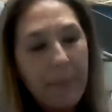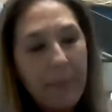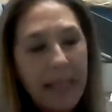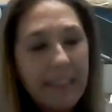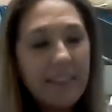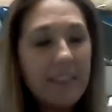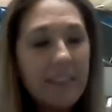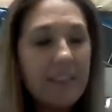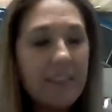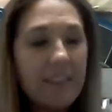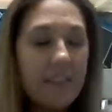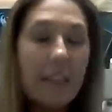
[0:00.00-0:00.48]

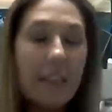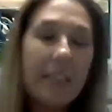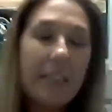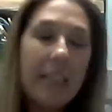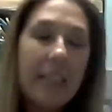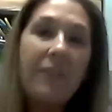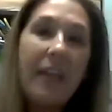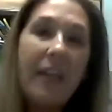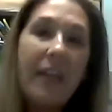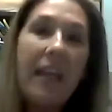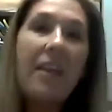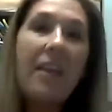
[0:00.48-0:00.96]
business is
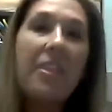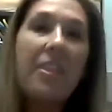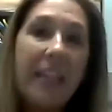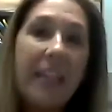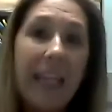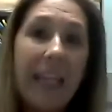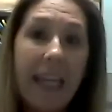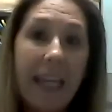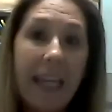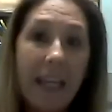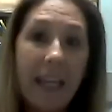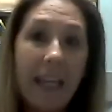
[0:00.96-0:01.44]
a
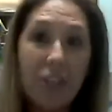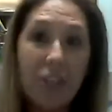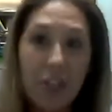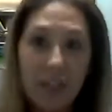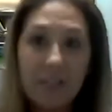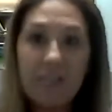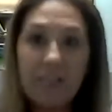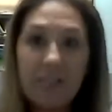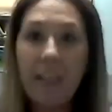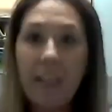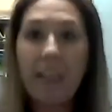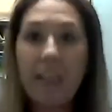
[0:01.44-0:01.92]
living
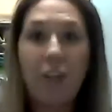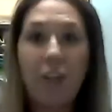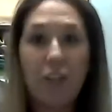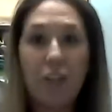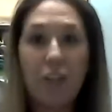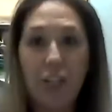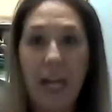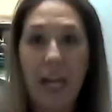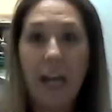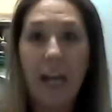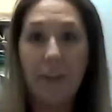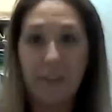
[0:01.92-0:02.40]
thing, just
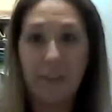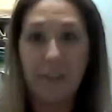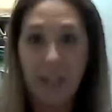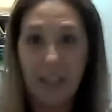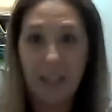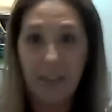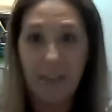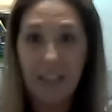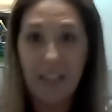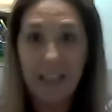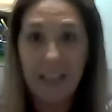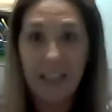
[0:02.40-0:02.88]
like your child's
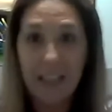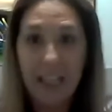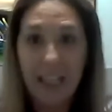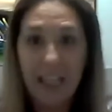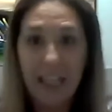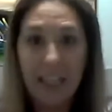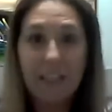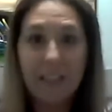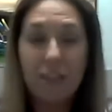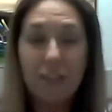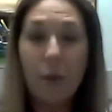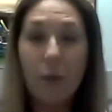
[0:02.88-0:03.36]
a living
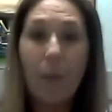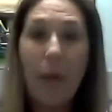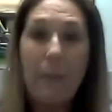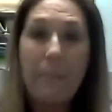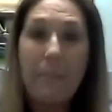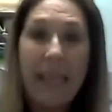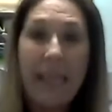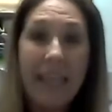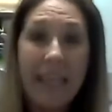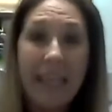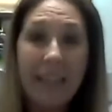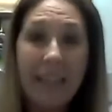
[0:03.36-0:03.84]
thing. And so
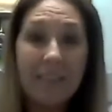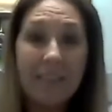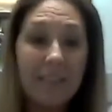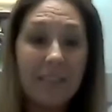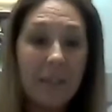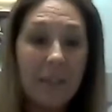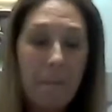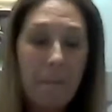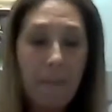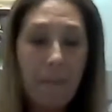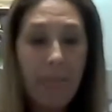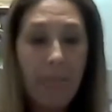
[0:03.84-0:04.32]
that
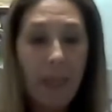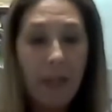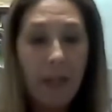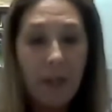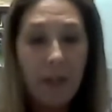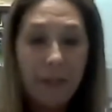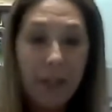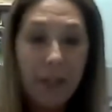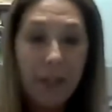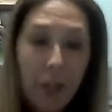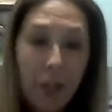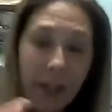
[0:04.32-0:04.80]
means
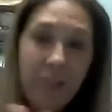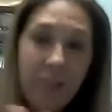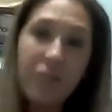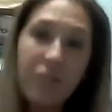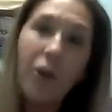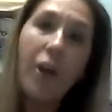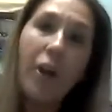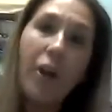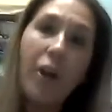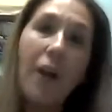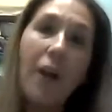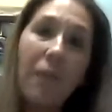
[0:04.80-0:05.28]
that you can
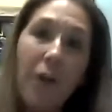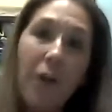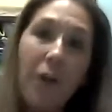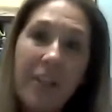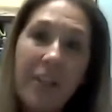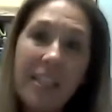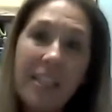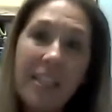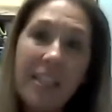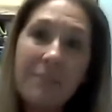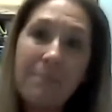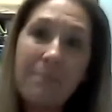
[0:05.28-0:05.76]
start off
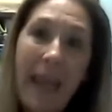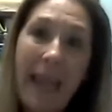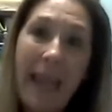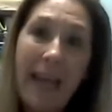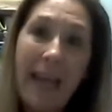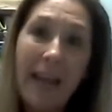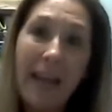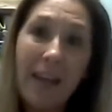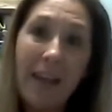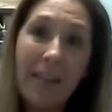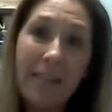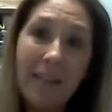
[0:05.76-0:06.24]
on this
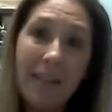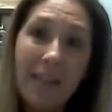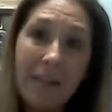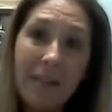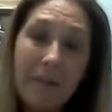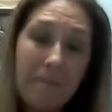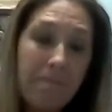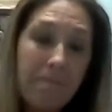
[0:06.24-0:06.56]
path